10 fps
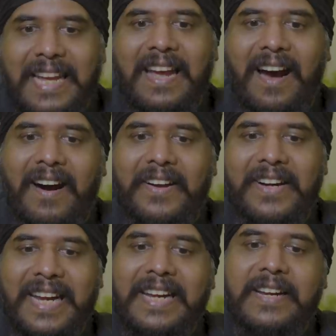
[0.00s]
They
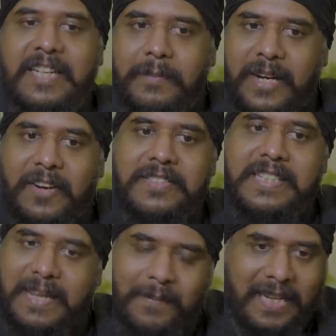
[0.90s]
are in it
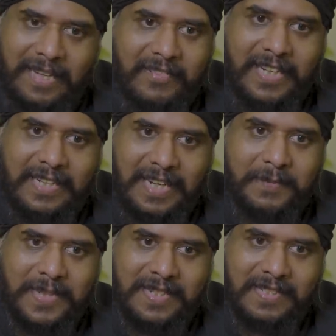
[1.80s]
because they believe in it
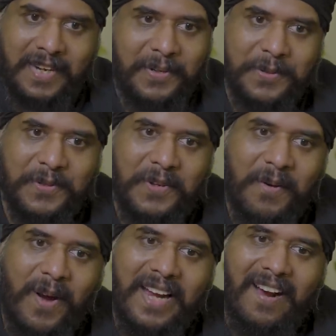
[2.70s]
as much as I do. So
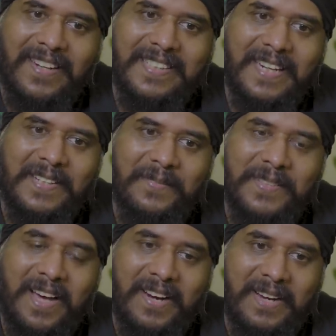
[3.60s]
now I can't tell
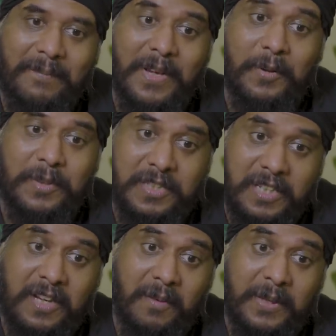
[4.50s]
them, yaar, ye mere ko
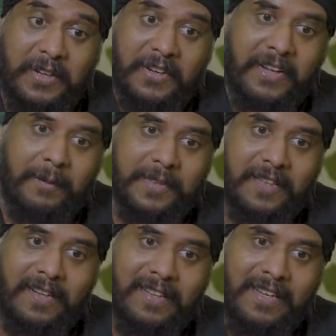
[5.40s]
chahiye abhi karke
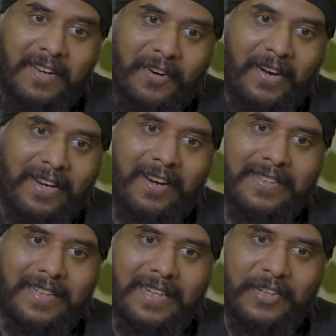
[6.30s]
bata. Or I
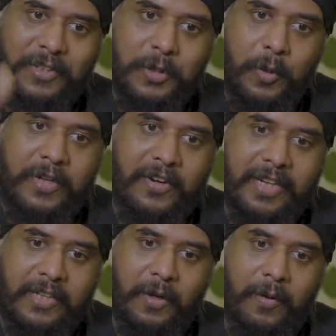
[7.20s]
can't tell them, do it
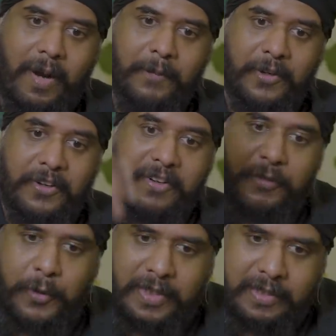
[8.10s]
right now. I'm going to
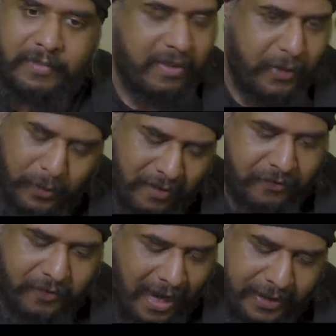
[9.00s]
review it in the evening. We don't
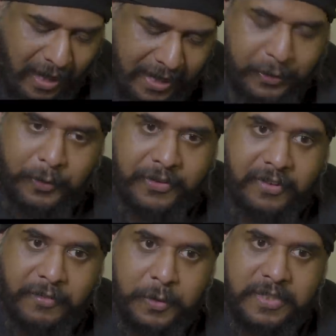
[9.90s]
have, I don't
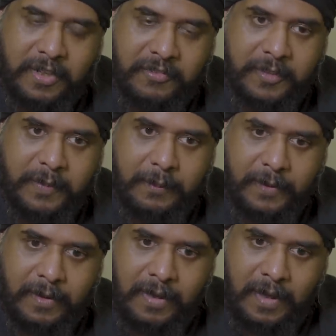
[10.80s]
review stuff with
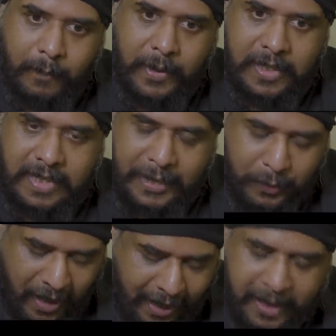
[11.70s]
people because I
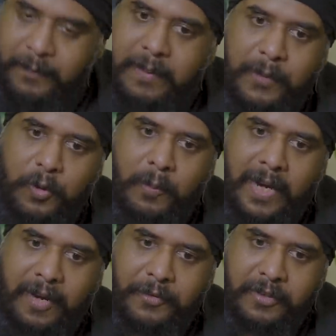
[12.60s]
don't hire people whom
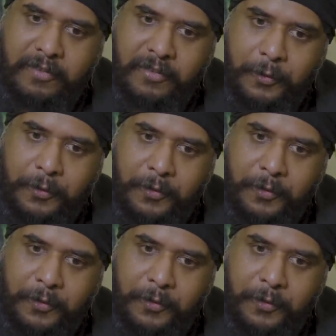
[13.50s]
I have to review.